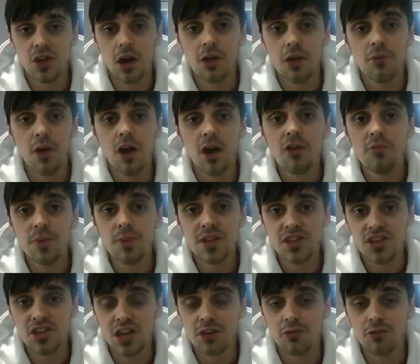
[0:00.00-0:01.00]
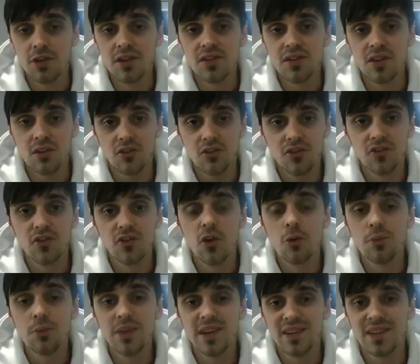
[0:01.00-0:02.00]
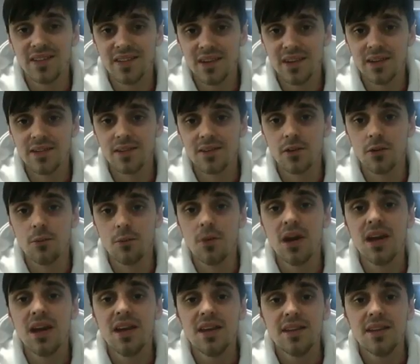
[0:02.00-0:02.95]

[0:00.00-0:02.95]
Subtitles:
I've been generating from this system